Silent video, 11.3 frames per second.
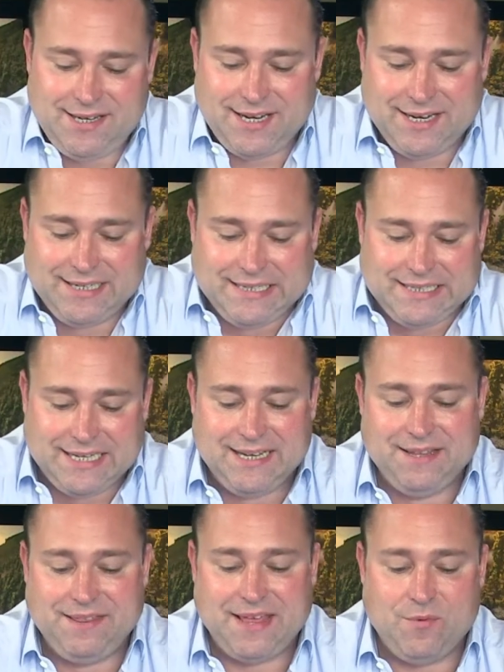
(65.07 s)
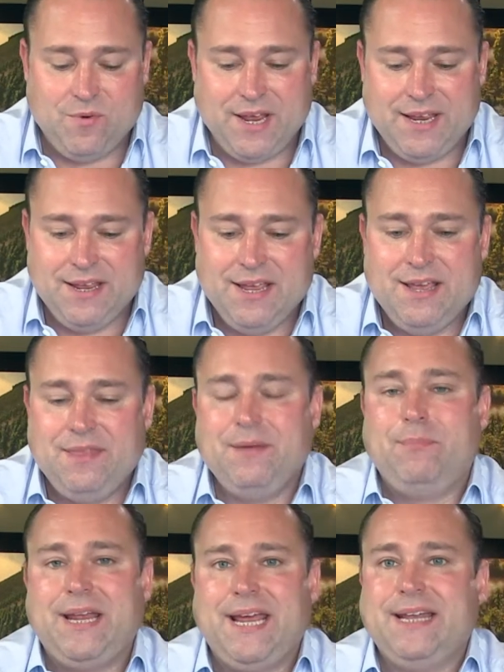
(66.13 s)
and that way the
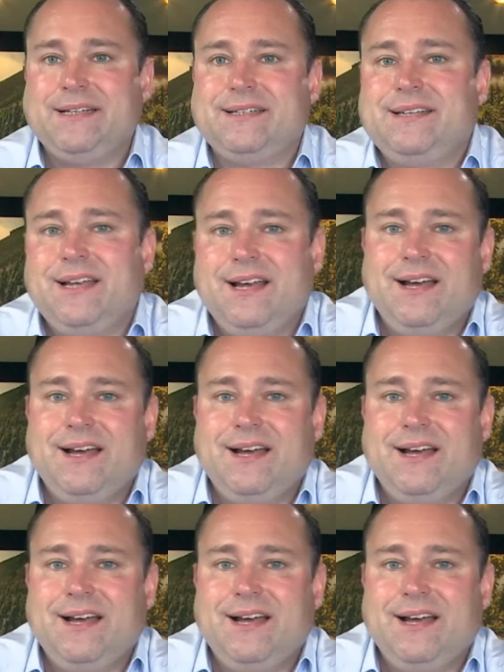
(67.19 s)
plant